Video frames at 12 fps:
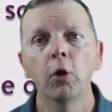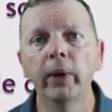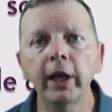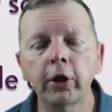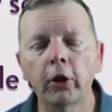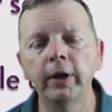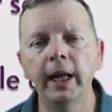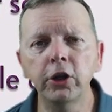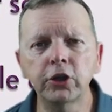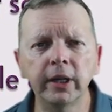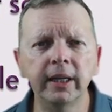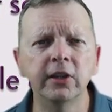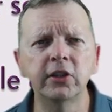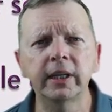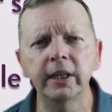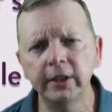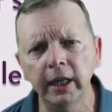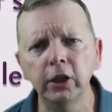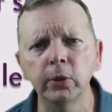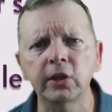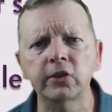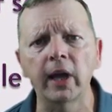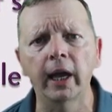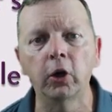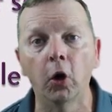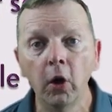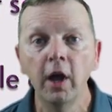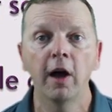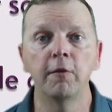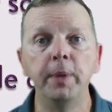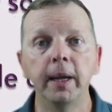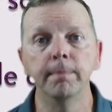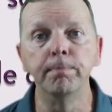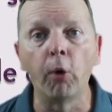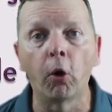Reincarnation is a continuous cycle of being